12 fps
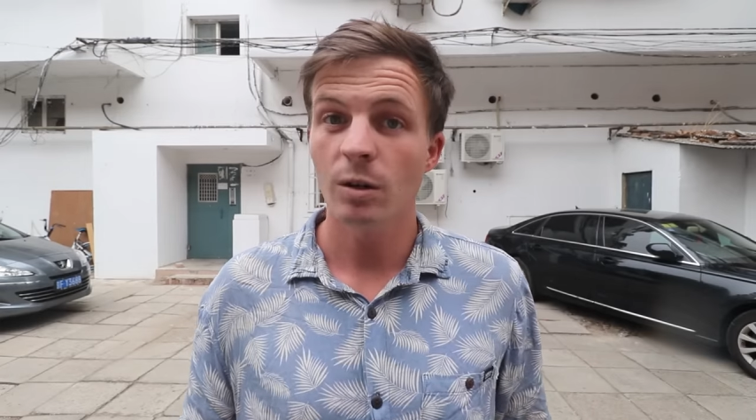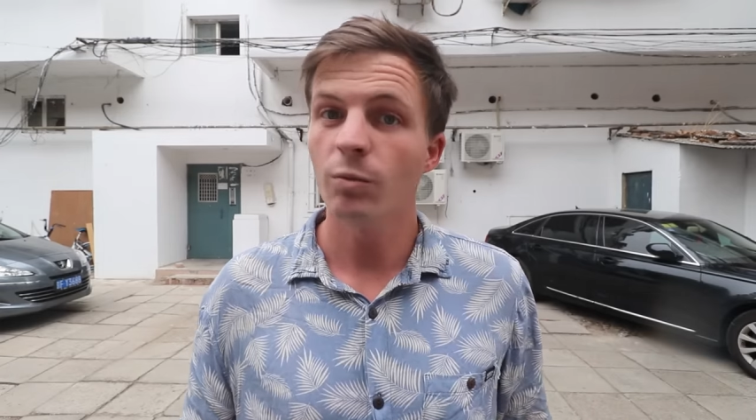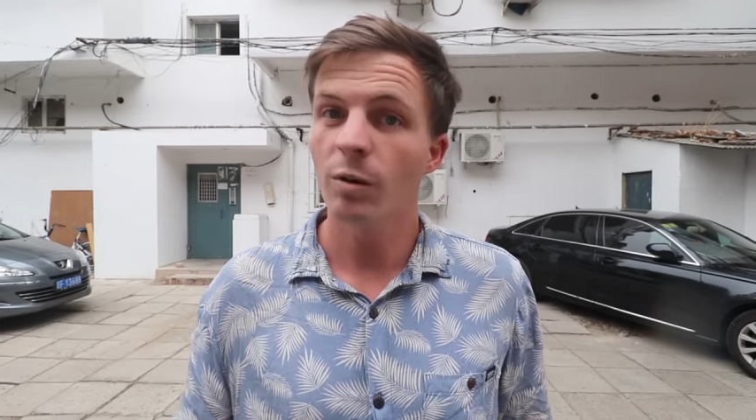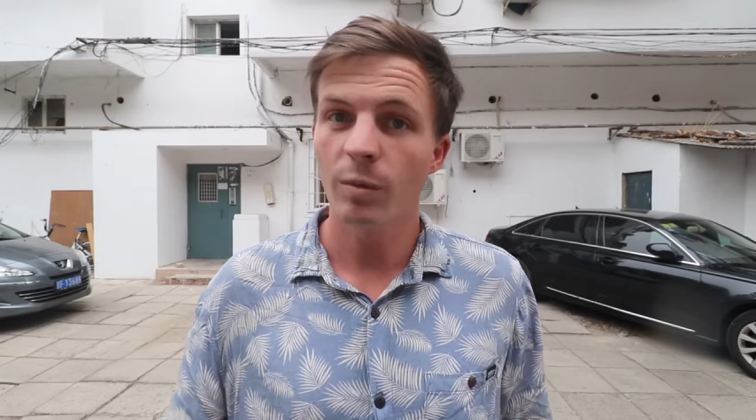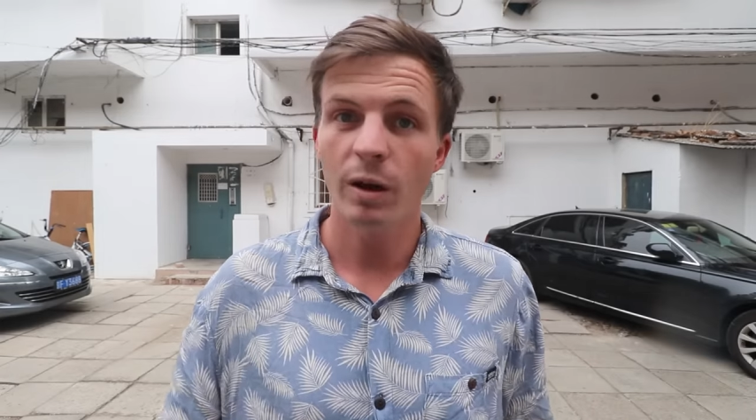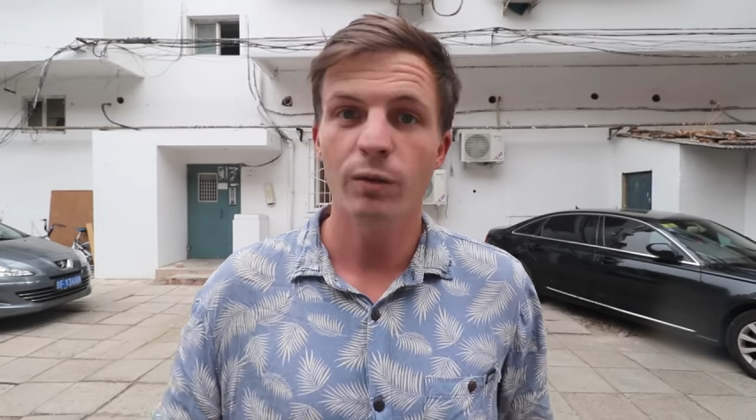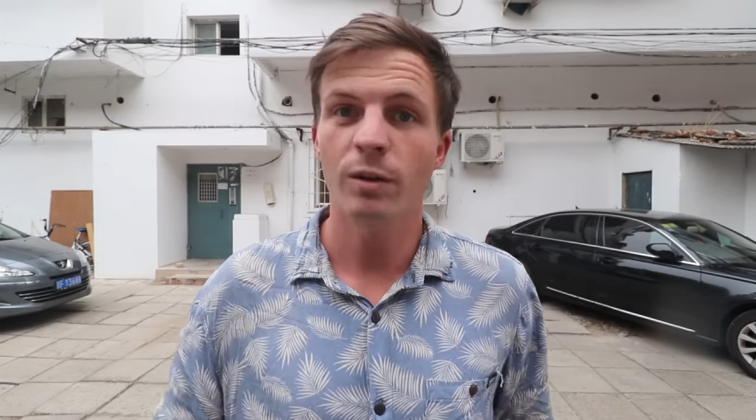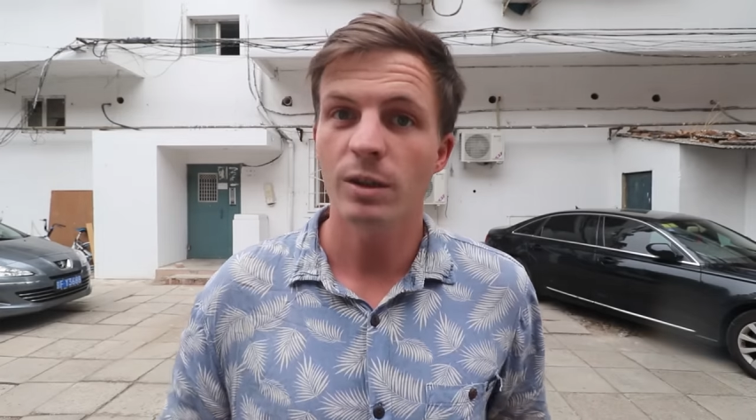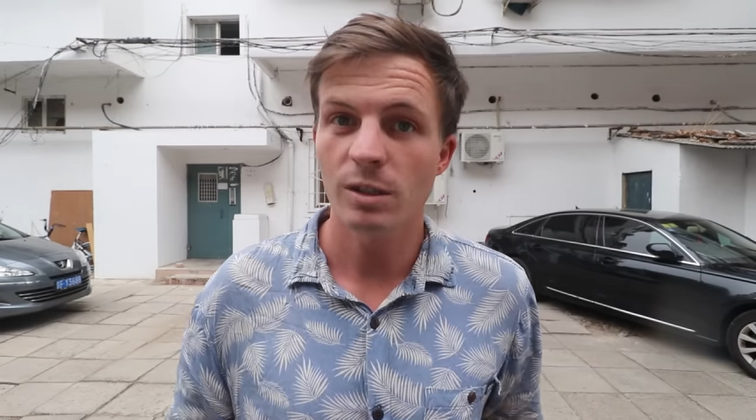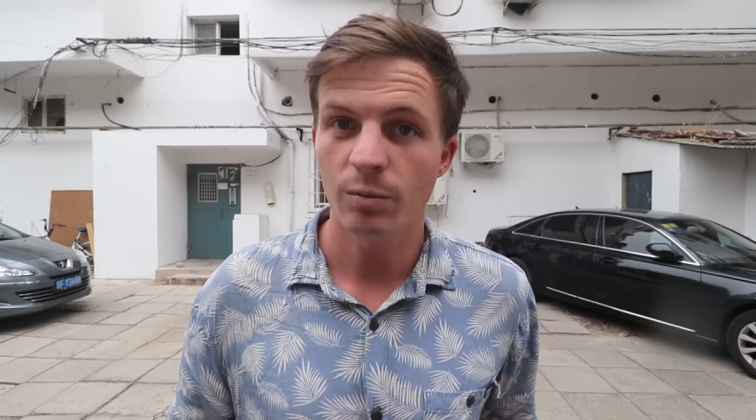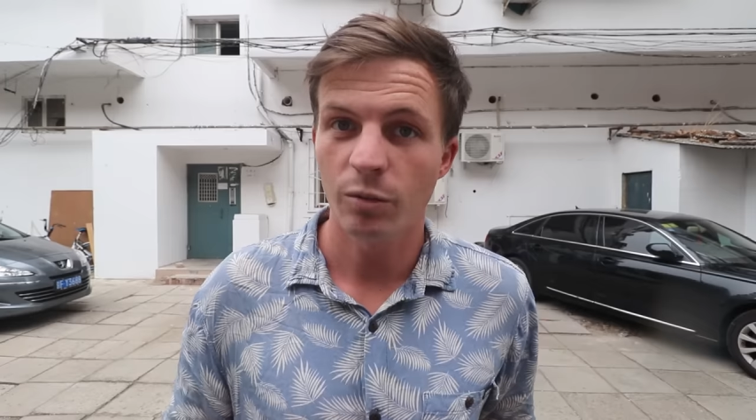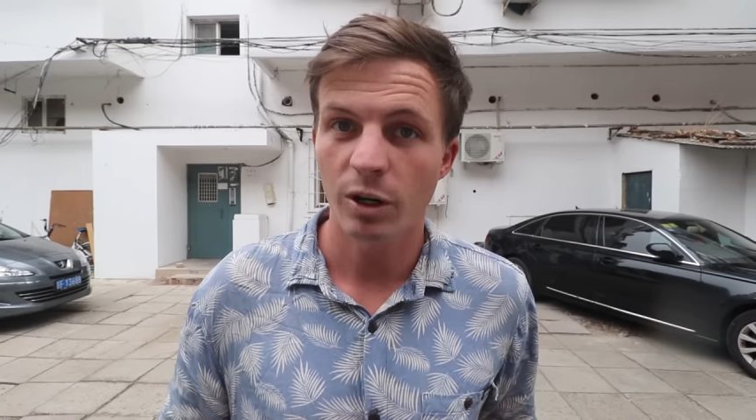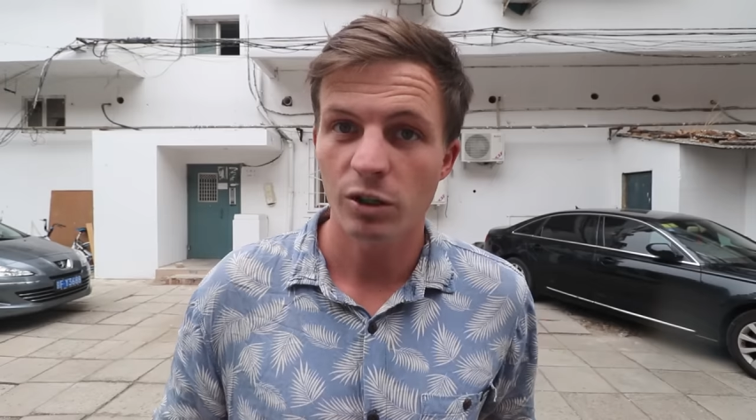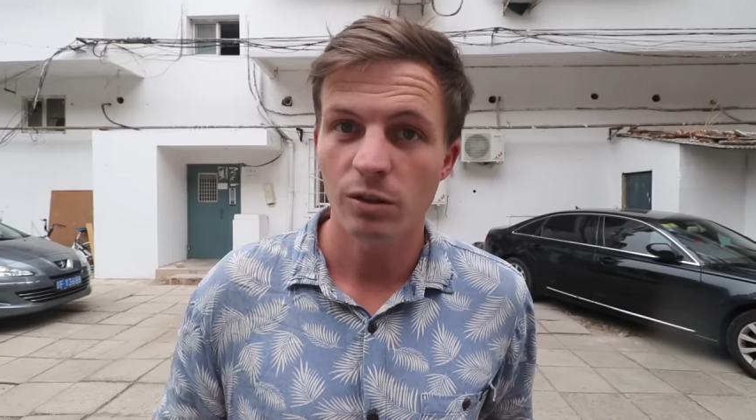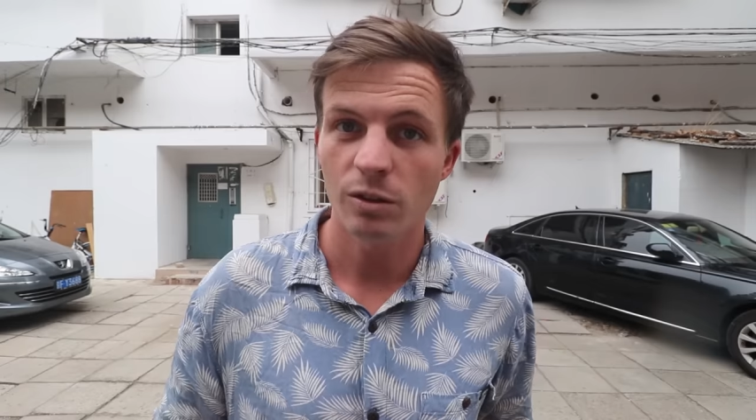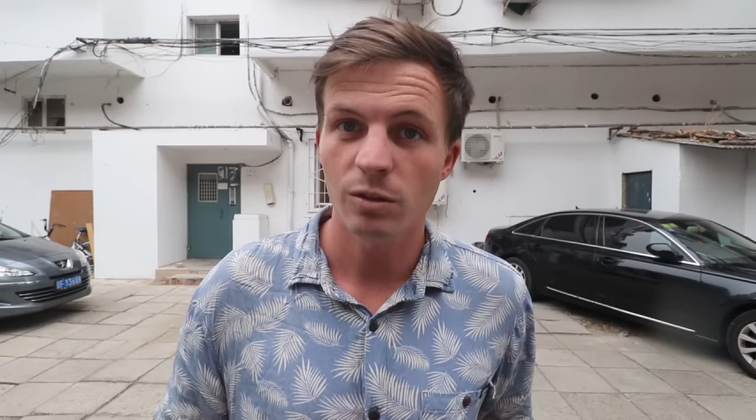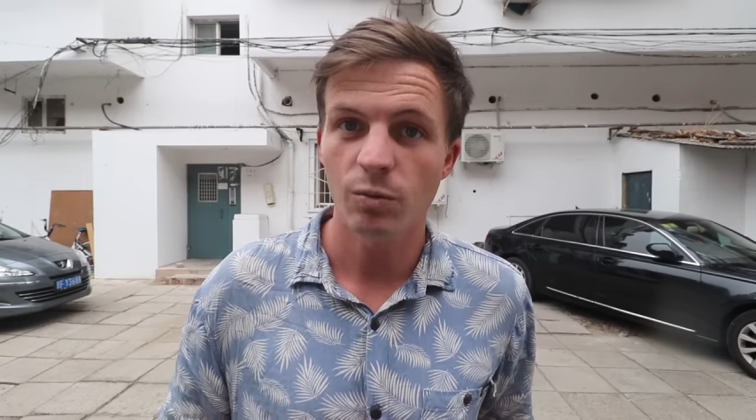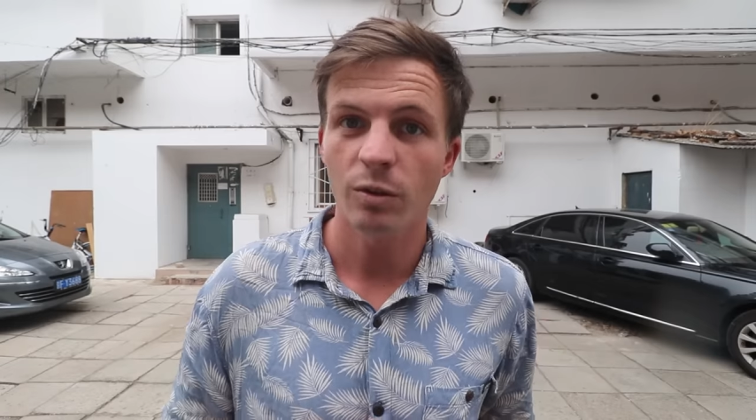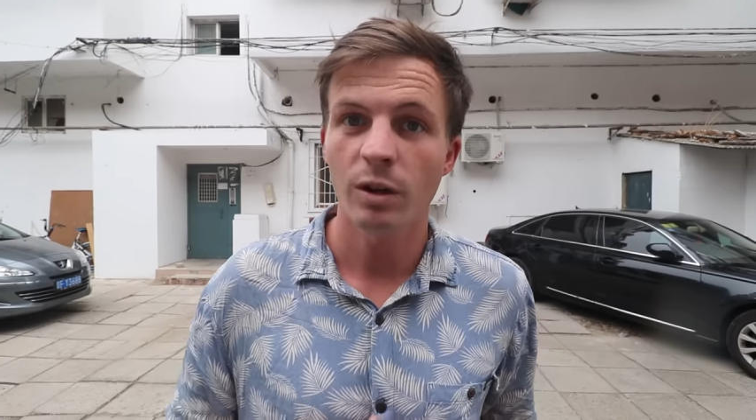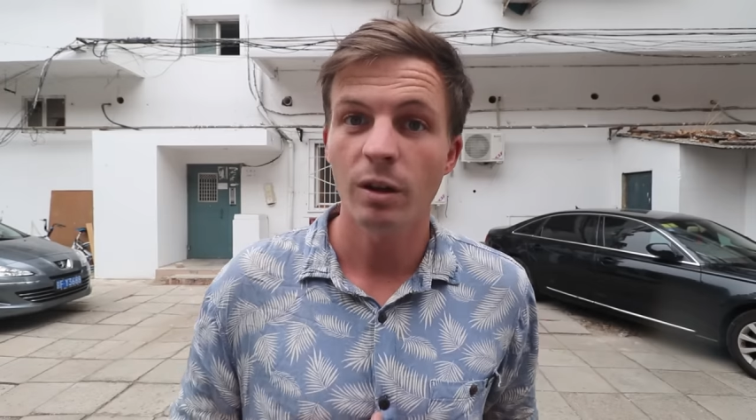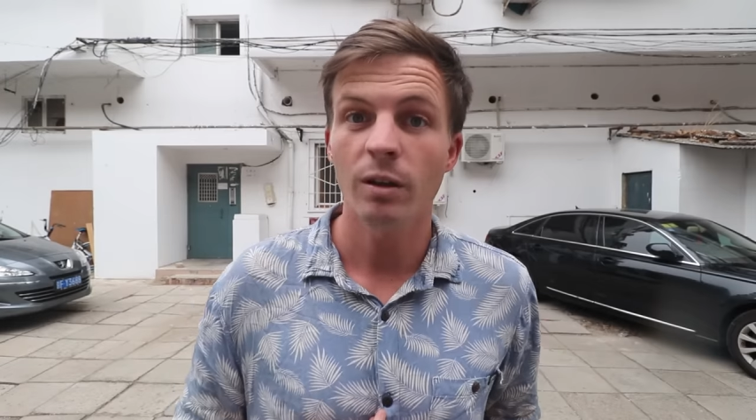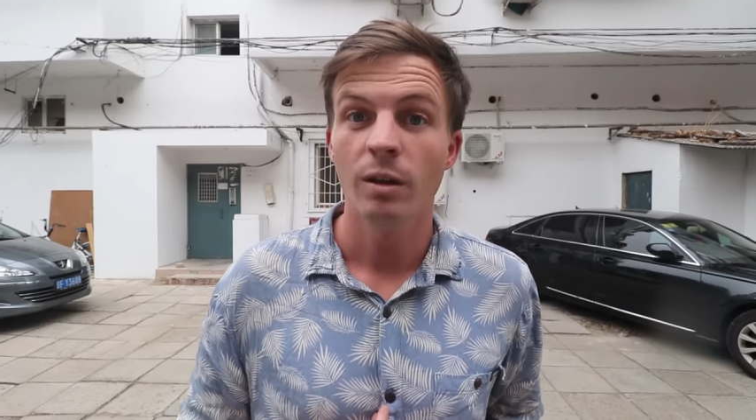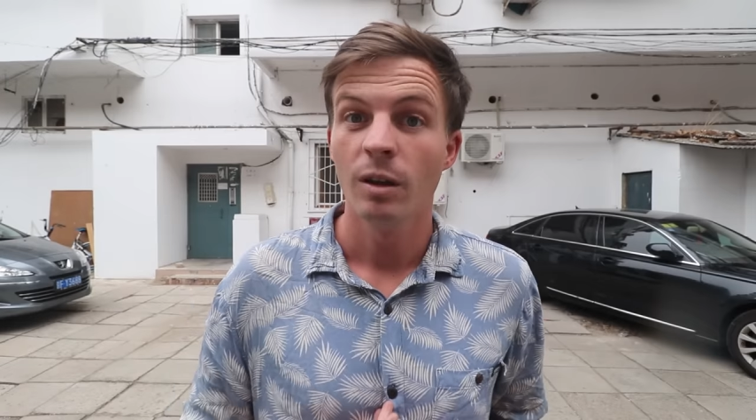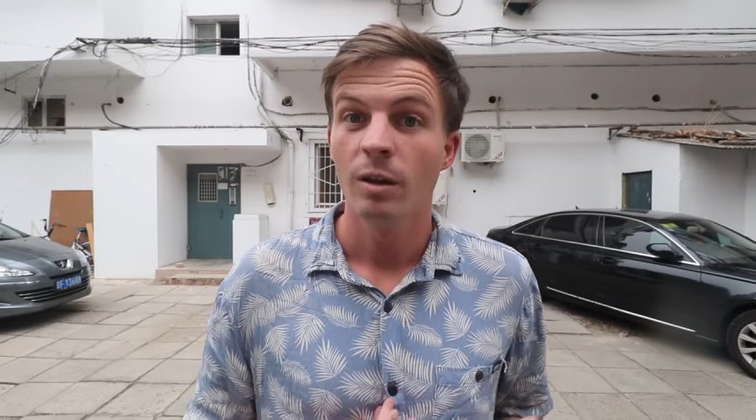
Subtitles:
and what my first impressions were